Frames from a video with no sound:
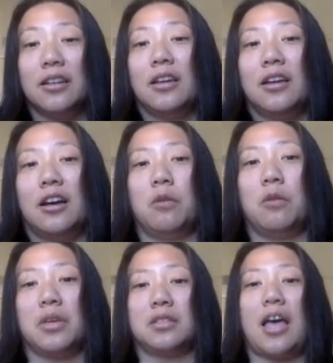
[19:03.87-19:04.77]
Because
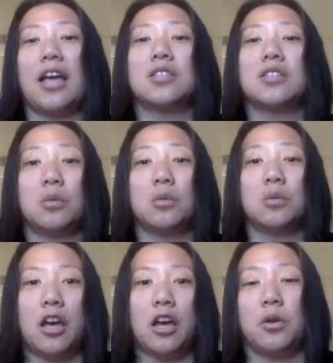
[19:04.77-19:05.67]
that's going to really help
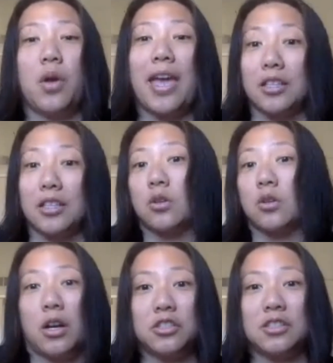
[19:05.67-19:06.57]
you answer
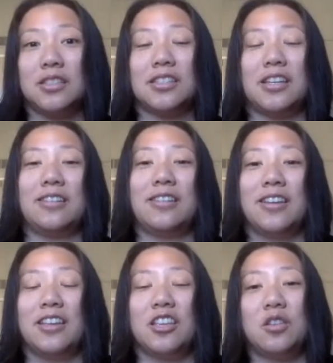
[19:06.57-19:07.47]
questions and
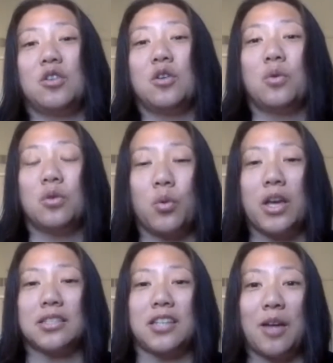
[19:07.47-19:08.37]
you don't waste
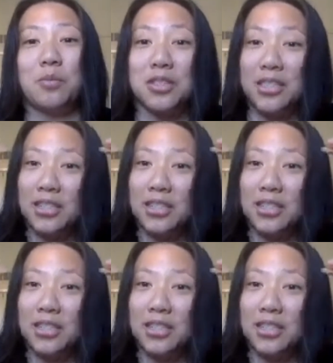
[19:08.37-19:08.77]
time just seeing,